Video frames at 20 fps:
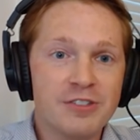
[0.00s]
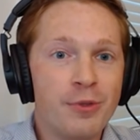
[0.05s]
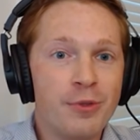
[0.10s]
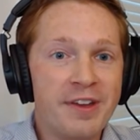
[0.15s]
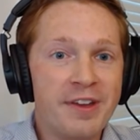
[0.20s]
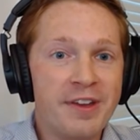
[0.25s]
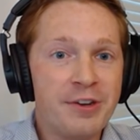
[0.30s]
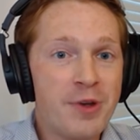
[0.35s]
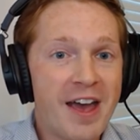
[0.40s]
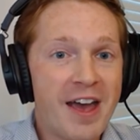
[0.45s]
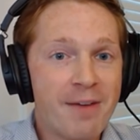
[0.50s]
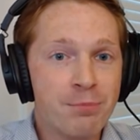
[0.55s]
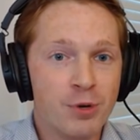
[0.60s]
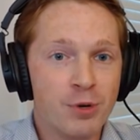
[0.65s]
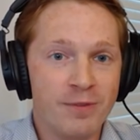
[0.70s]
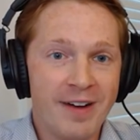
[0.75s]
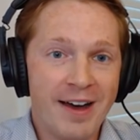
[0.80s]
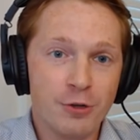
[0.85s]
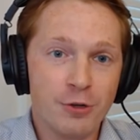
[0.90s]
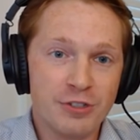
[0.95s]
So they do have
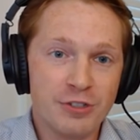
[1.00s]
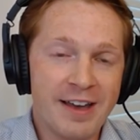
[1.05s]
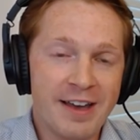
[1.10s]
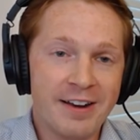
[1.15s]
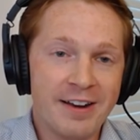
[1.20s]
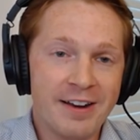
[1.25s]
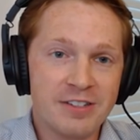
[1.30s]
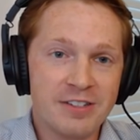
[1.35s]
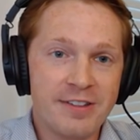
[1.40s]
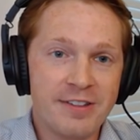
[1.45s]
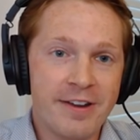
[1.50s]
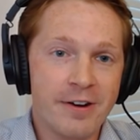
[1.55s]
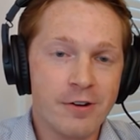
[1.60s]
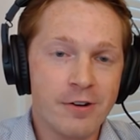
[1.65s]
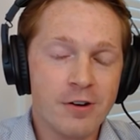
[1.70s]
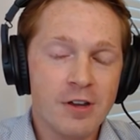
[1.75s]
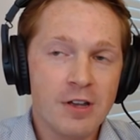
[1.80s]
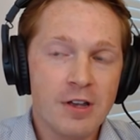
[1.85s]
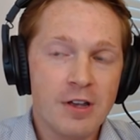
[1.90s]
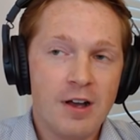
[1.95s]
provider status there,